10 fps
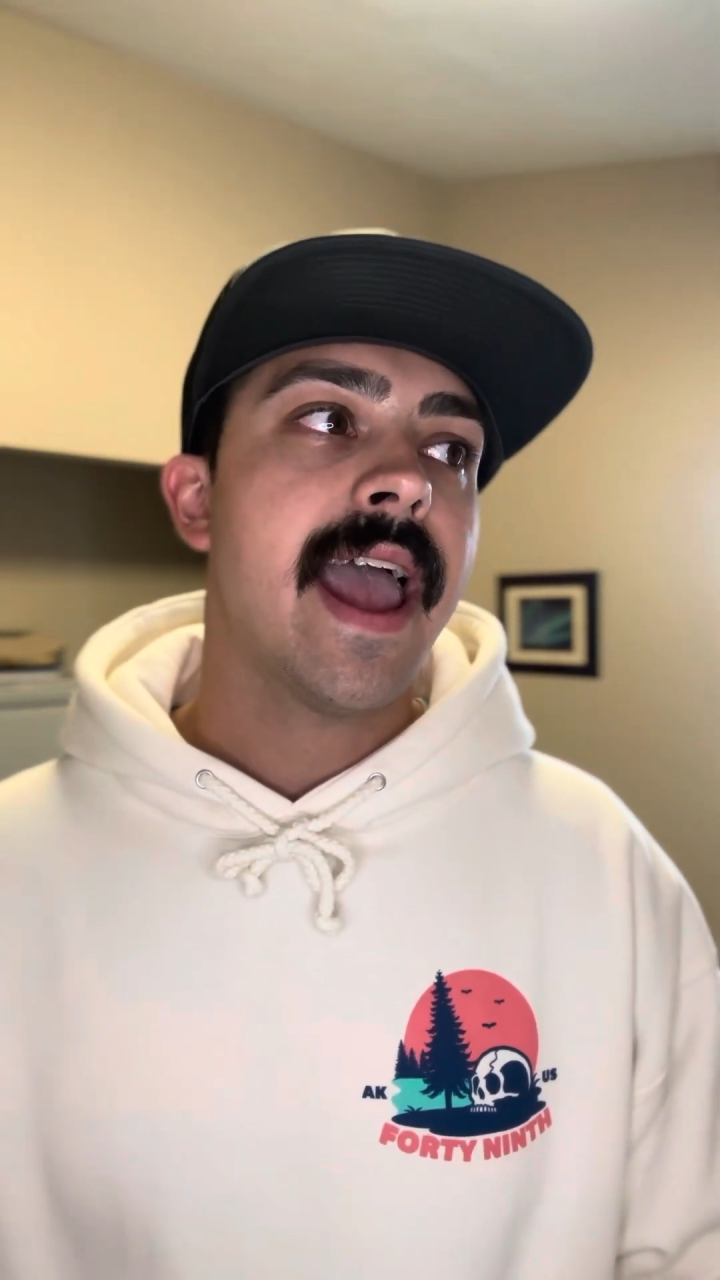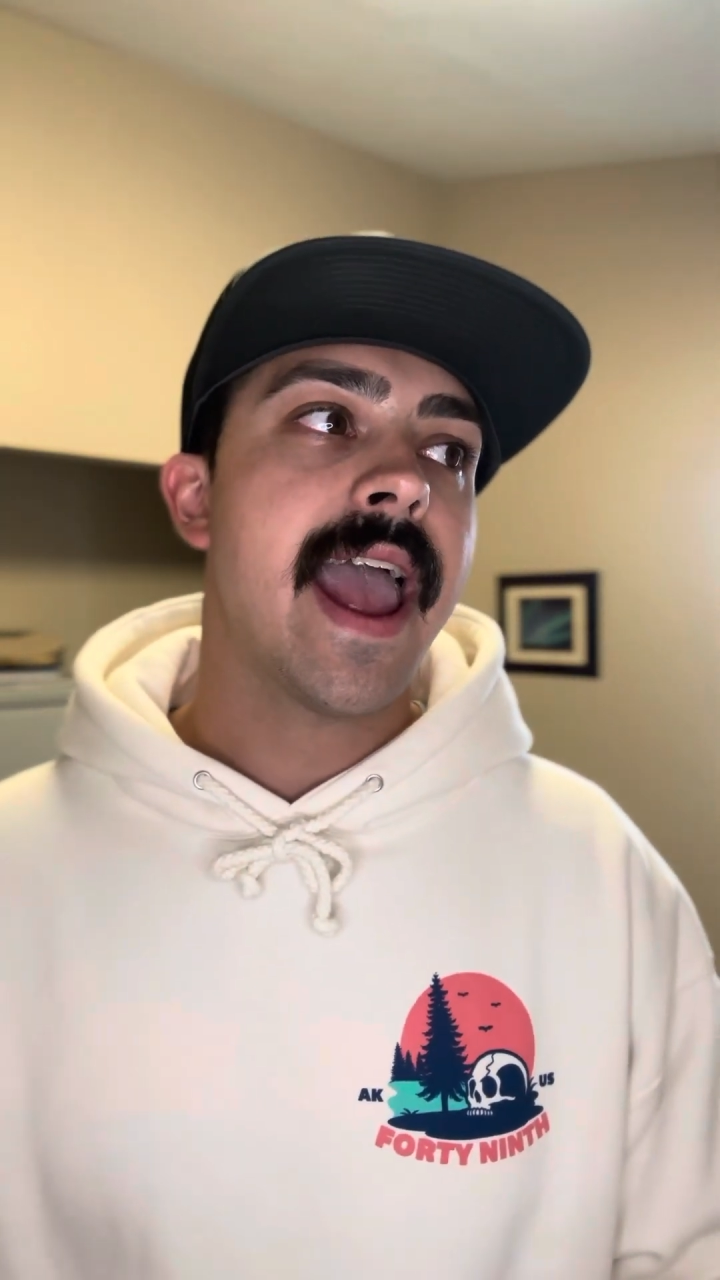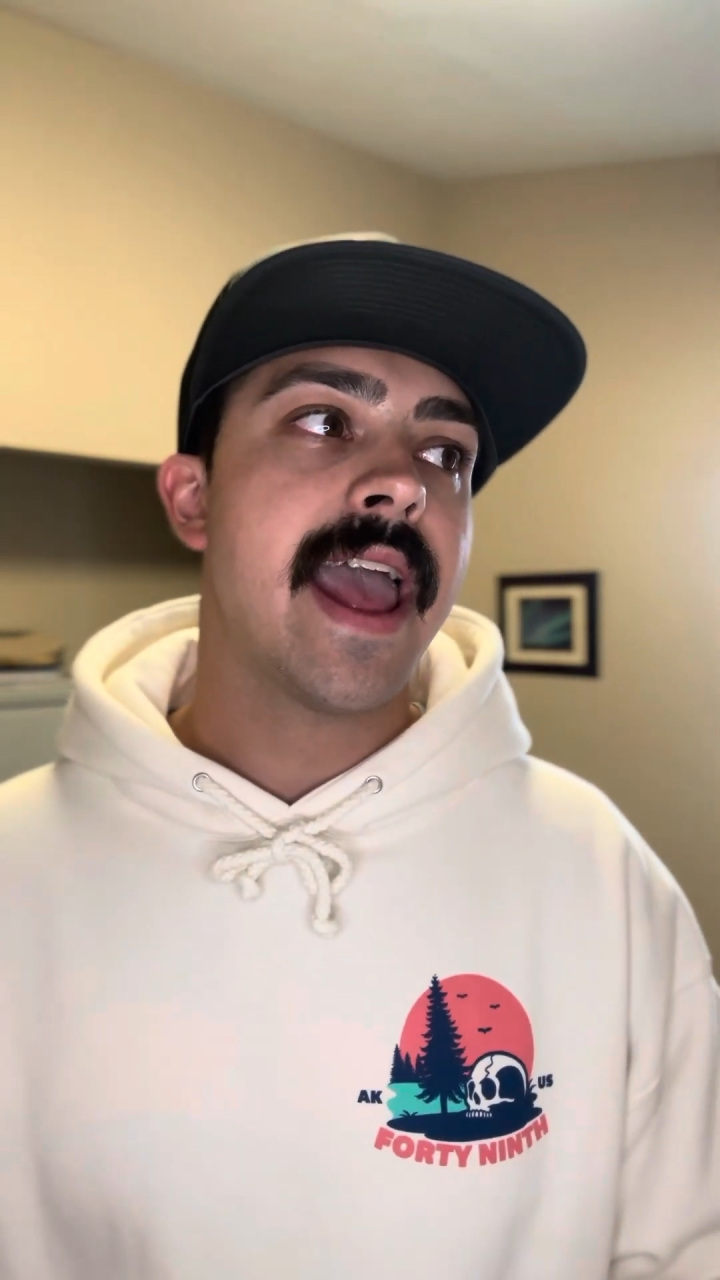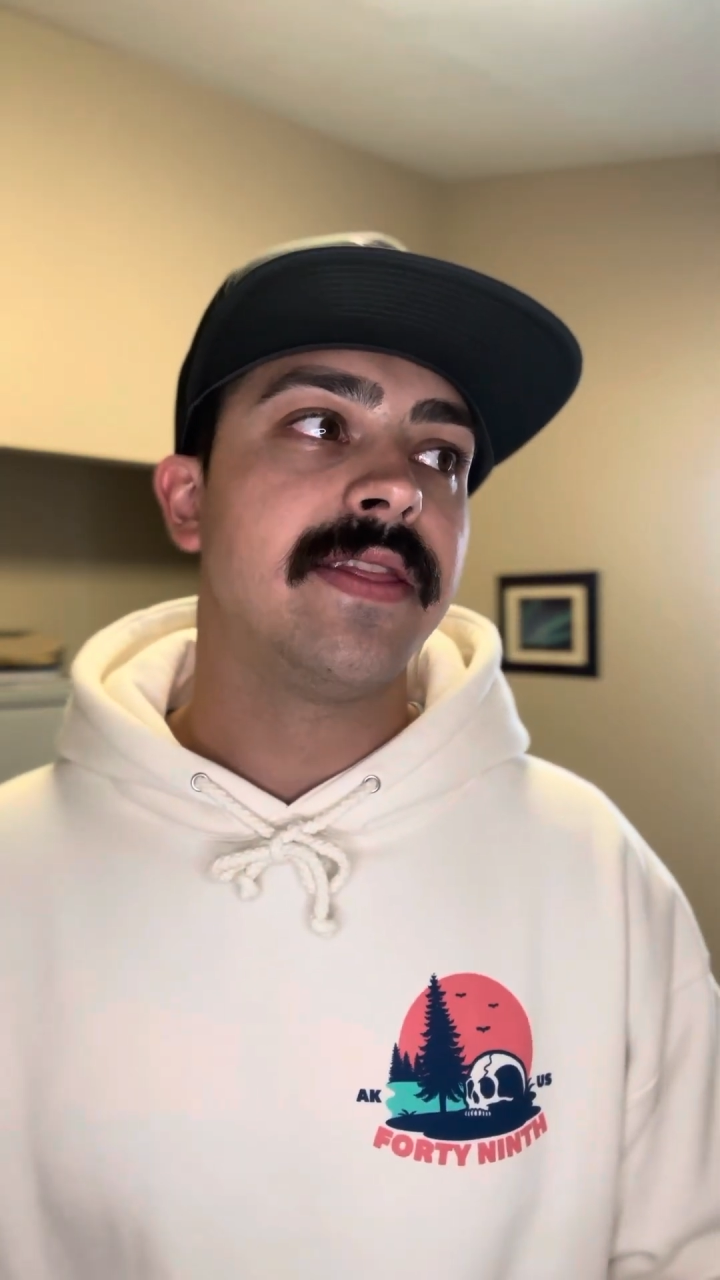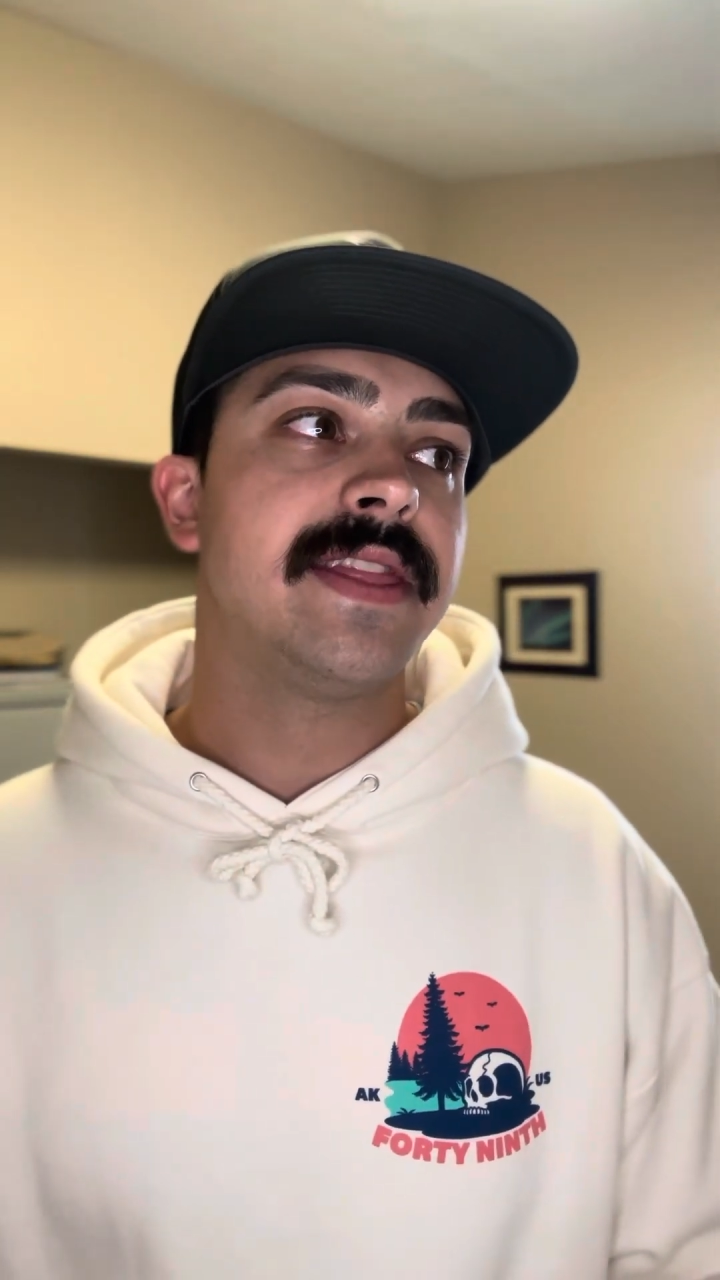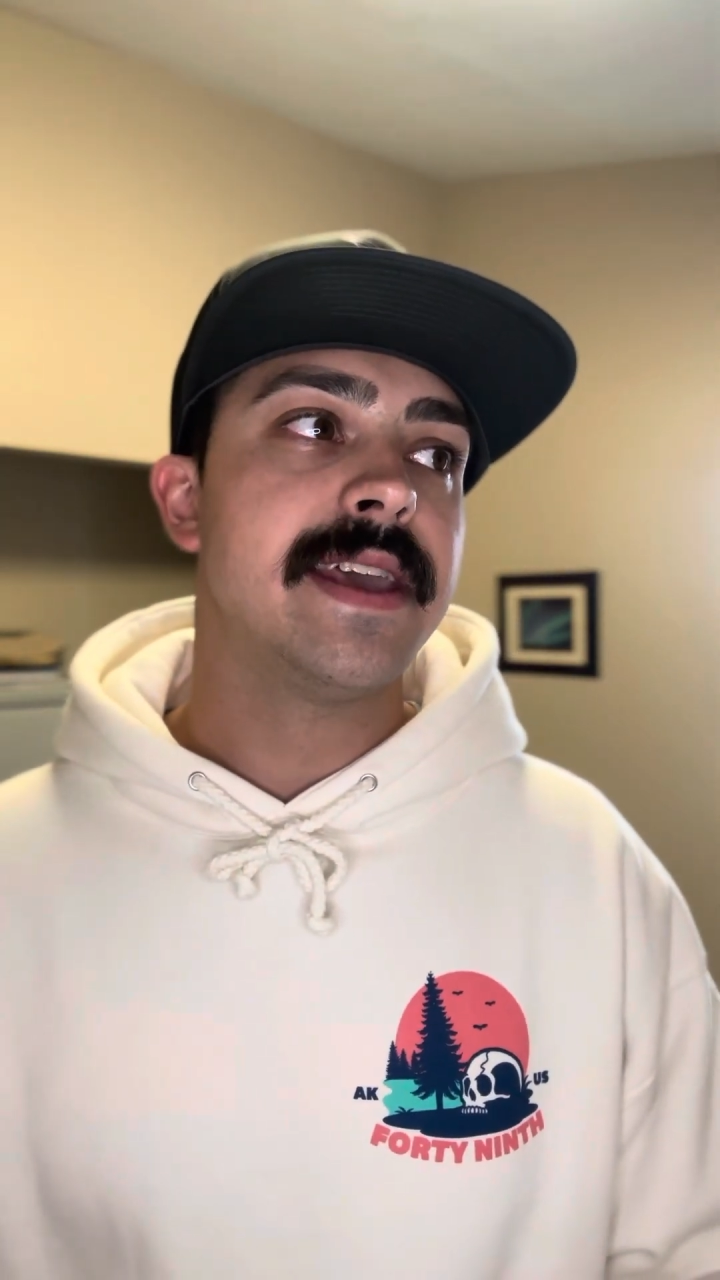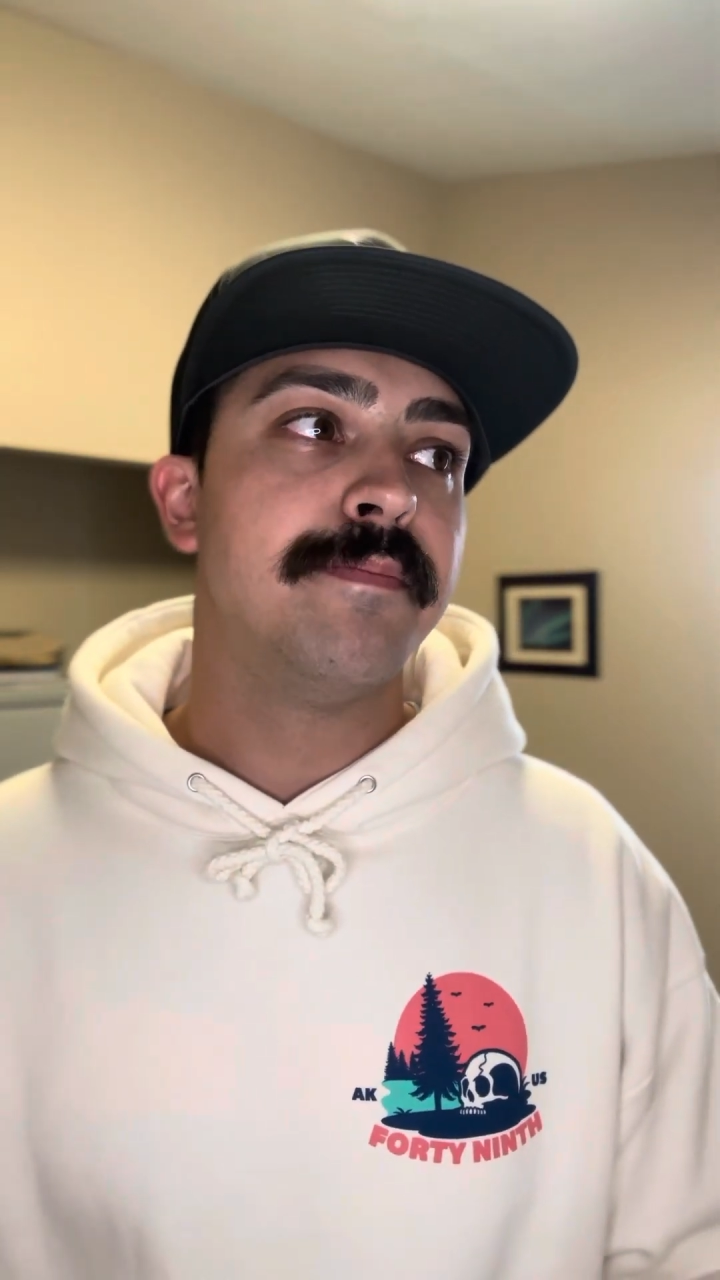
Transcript: and the